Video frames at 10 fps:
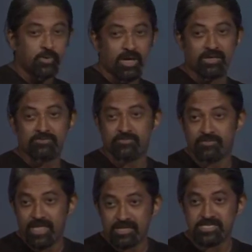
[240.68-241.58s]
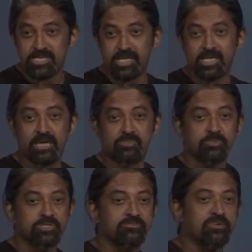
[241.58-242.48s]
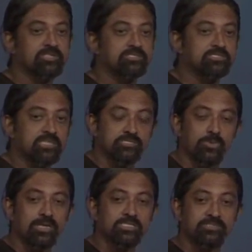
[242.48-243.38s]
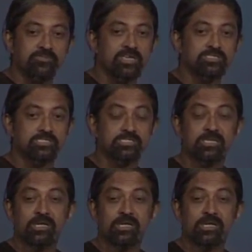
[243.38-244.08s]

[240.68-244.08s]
have LTE-capable devices as well as devices